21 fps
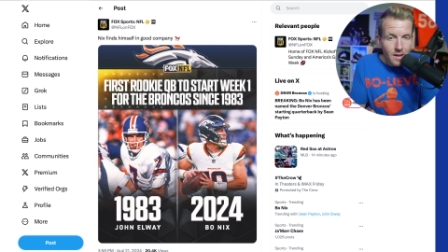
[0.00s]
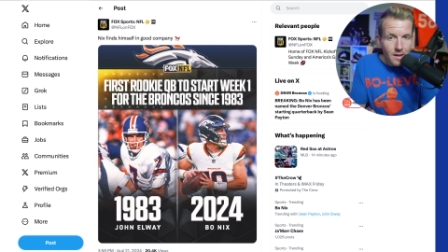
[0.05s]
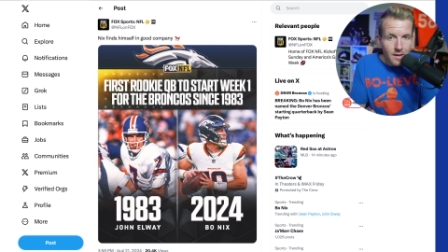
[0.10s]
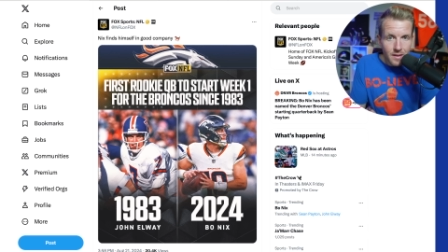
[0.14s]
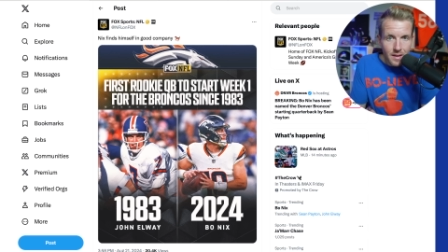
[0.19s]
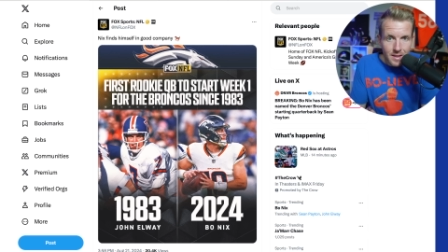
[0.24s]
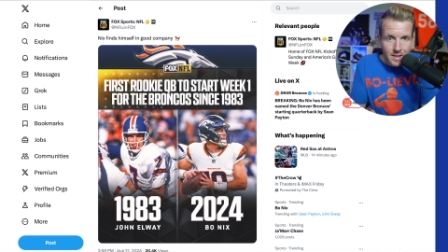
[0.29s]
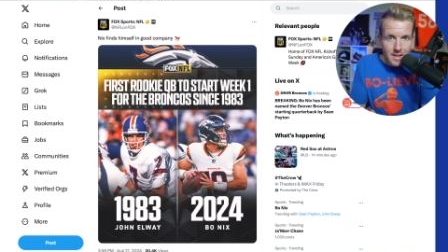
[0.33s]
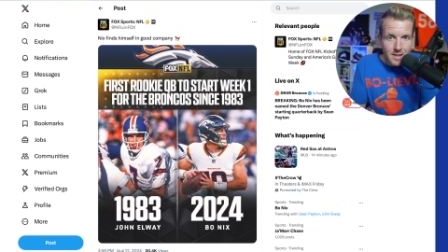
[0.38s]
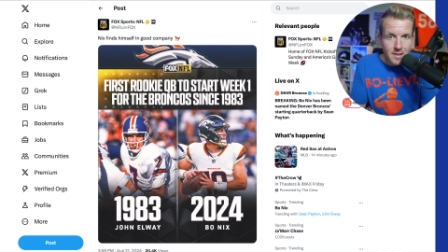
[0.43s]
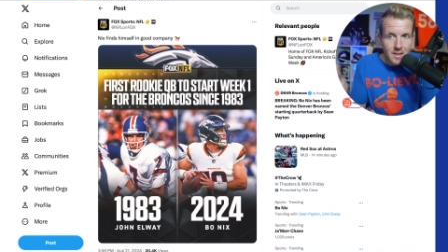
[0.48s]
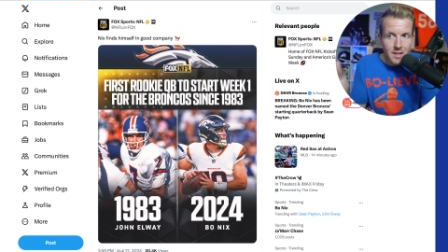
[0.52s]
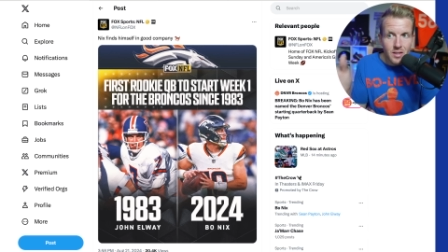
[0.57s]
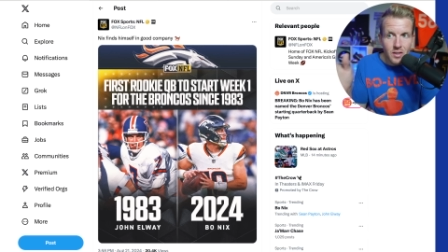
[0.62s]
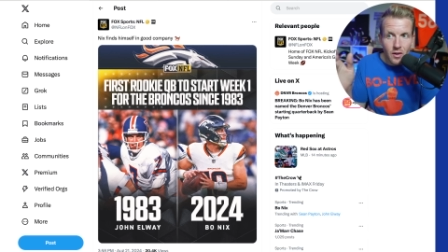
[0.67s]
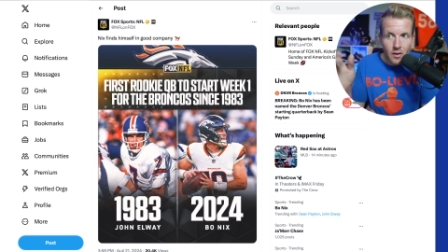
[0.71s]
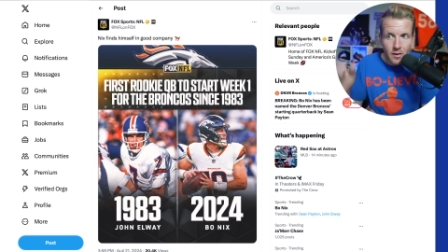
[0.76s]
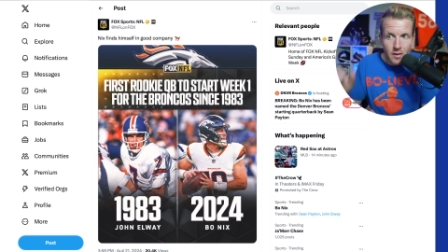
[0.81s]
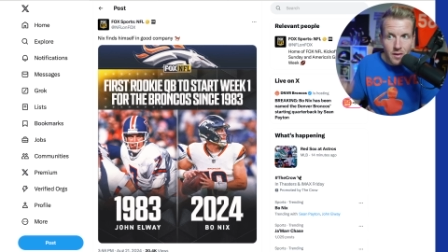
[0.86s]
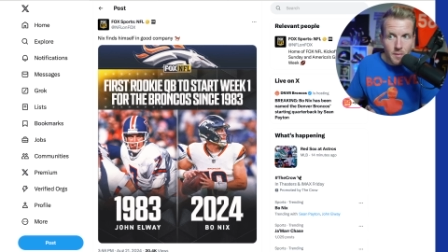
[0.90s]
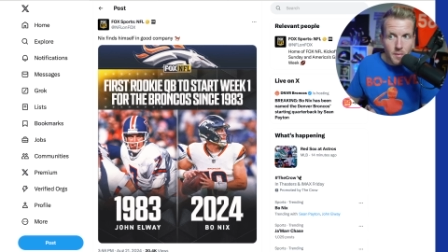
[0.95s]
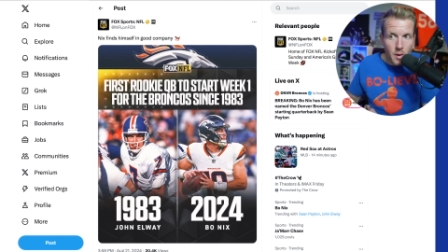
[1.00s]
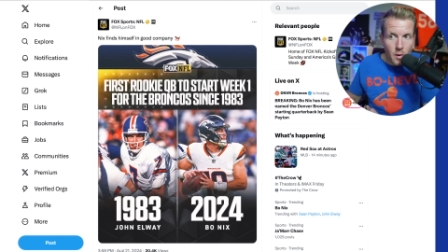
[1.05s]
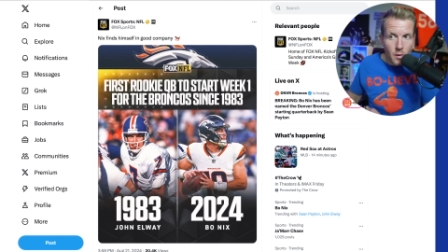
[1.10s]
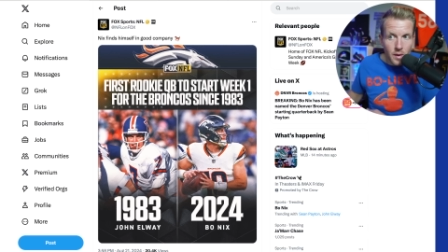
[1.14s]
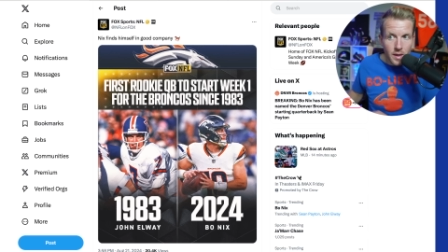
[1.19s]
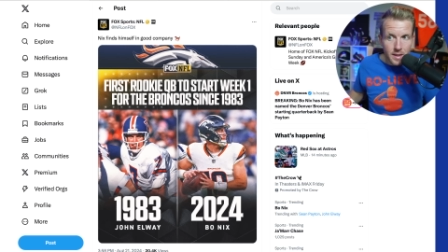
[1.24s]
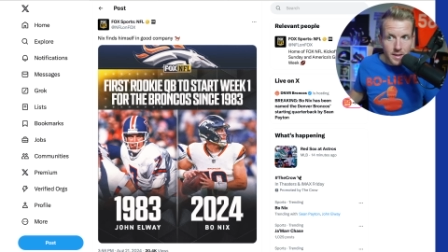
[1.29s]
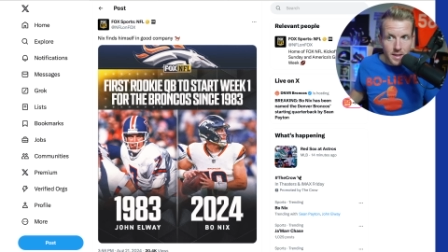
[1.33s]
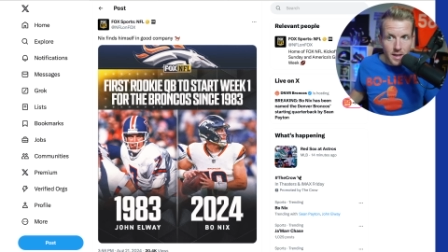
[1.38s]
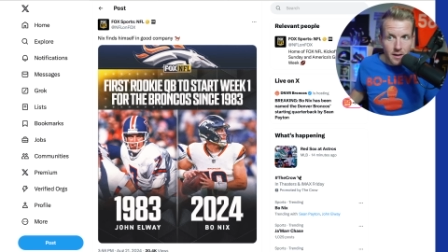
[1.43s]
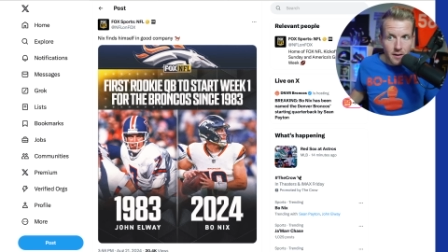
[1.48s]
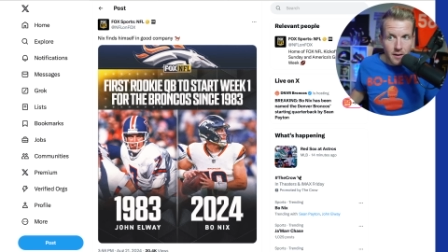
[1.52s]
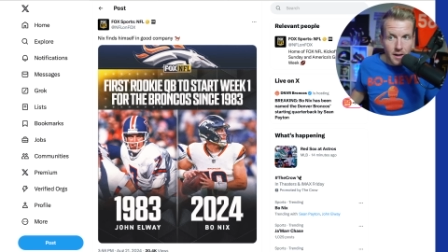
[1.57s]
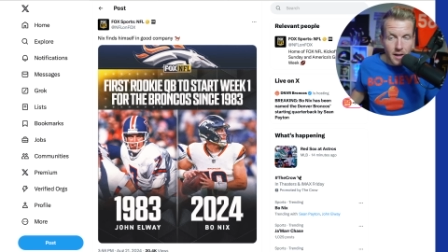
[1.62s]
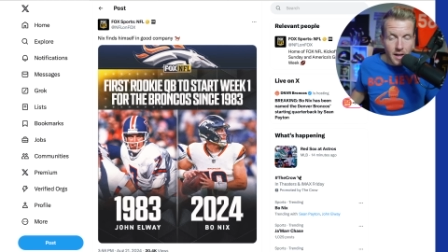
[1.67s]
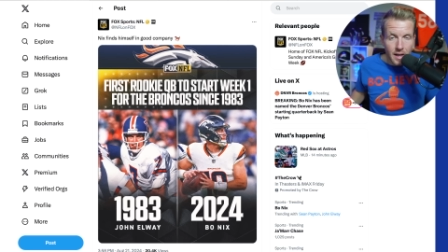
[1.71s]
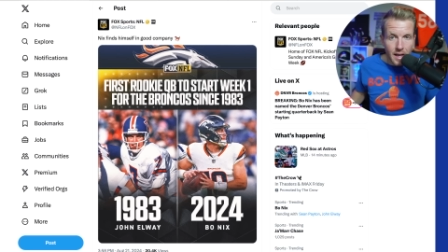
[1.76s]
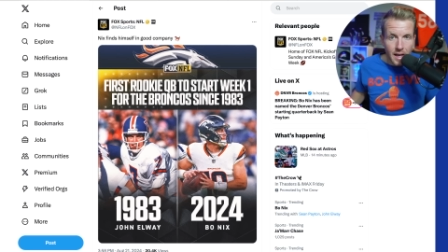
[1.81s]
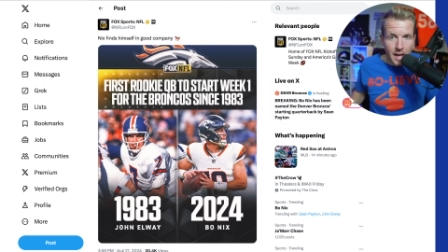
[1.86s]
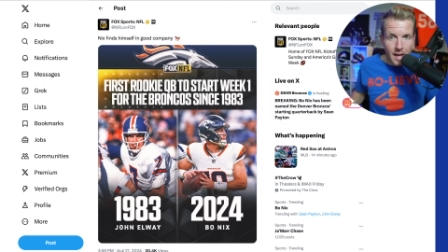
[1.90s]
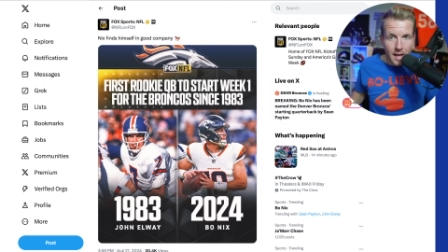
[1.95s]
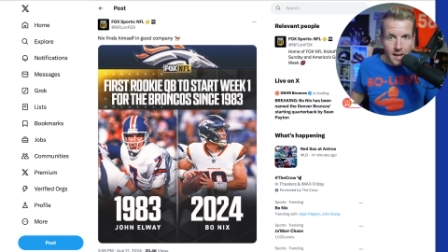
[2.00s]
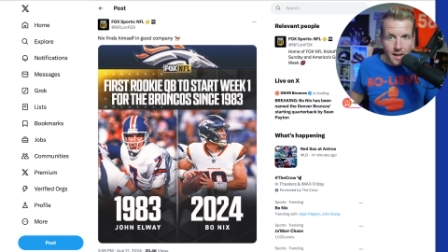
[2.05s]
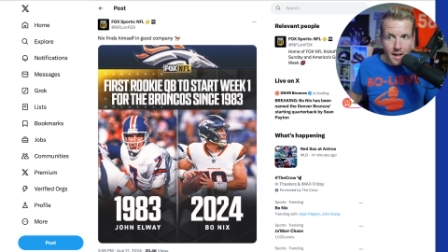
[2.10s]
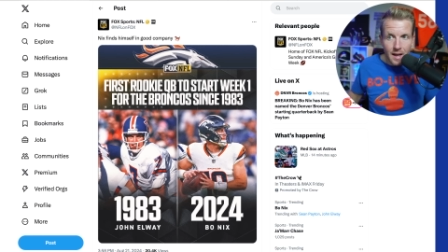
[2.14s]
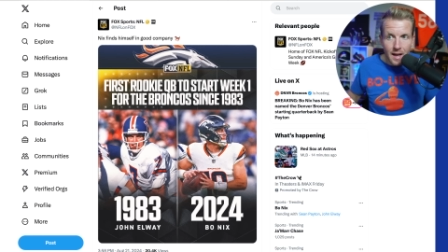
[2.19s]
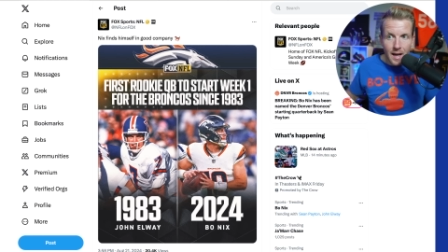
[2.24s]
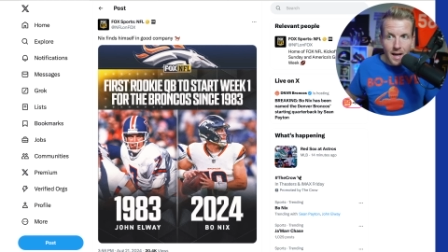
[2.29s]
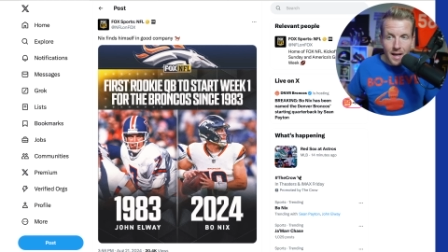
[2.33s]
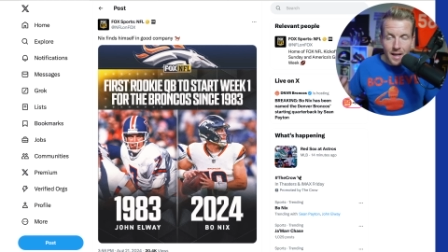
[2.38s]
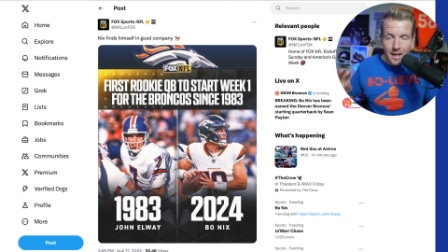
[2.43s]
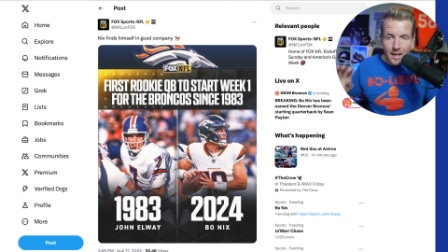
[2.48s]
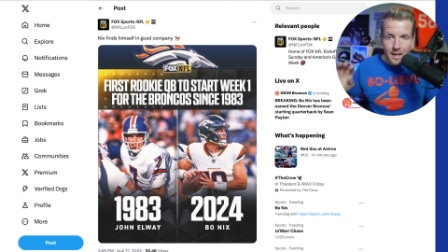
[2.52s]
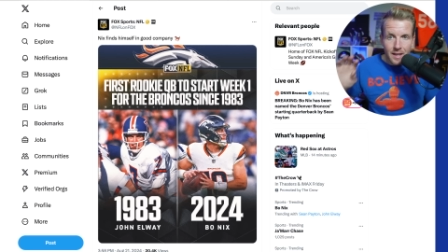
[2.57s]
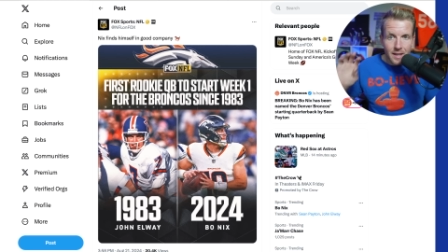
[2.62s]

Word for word: this is the start of the Bo Nix era, and I